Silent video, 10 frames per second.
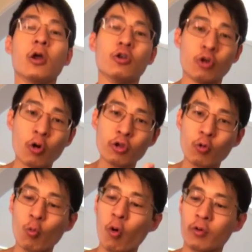Know
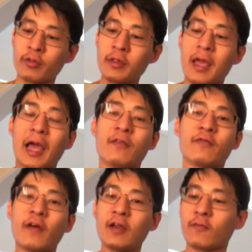your worth and
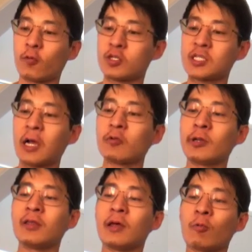fight for a
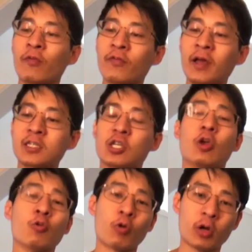salary that reflects
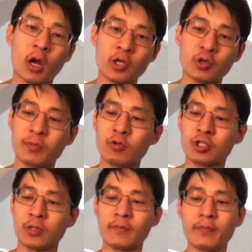your
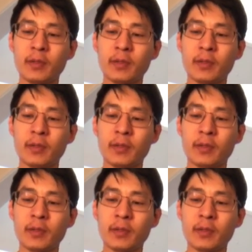contribution.